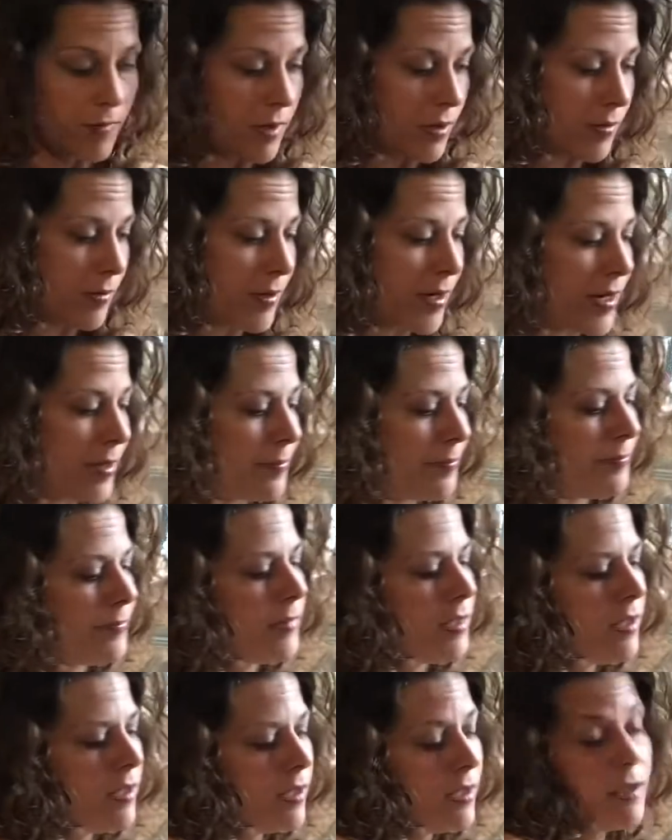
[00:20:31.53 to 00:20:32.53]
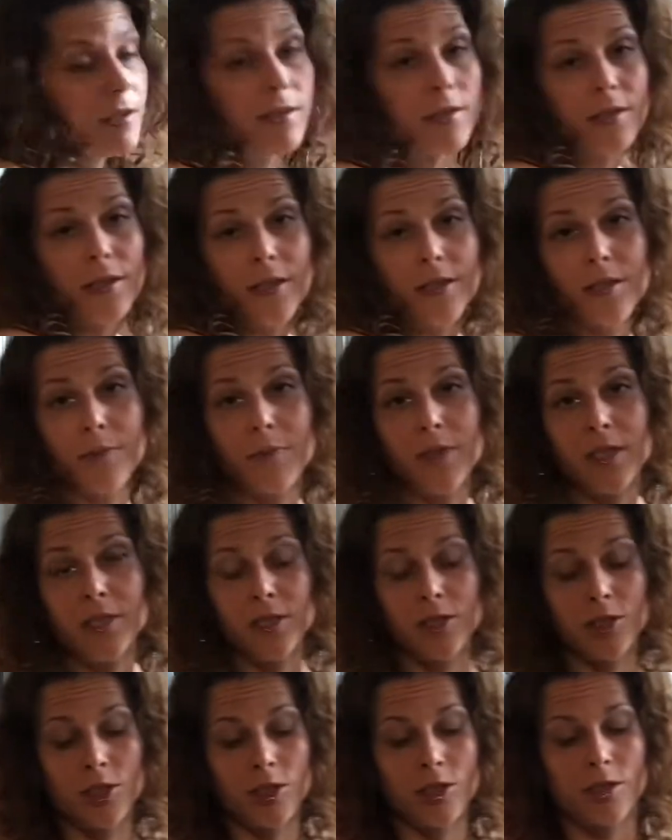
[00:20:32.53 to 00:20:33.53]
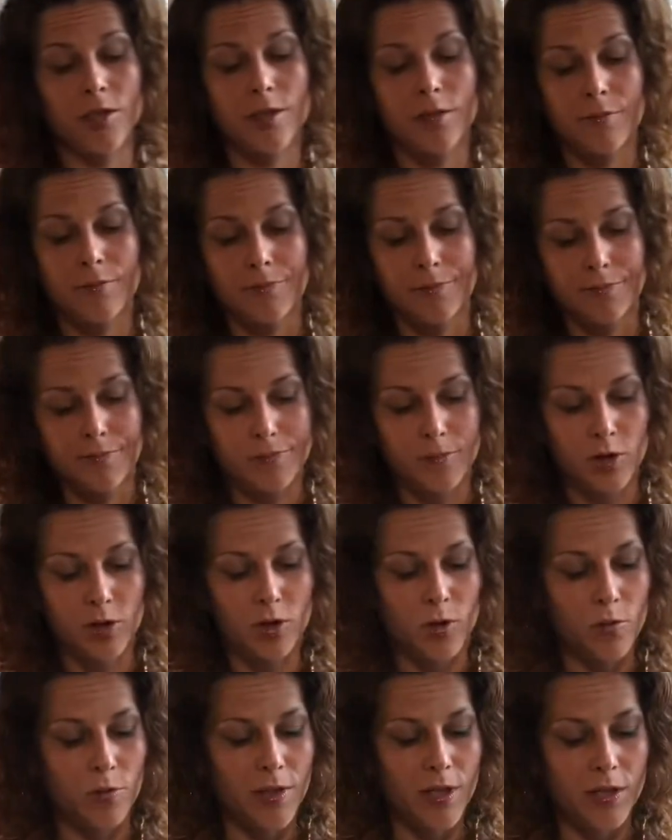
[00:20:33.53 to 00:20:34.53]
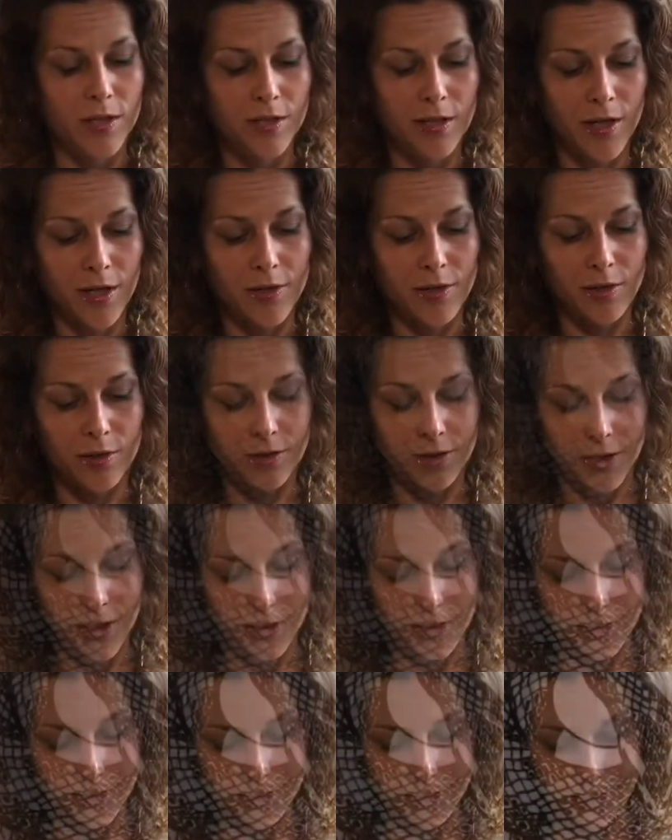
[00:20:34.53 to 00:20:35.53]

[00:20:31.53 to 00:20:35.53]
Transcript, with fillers: All right, let's get the messages so we can tie it all together.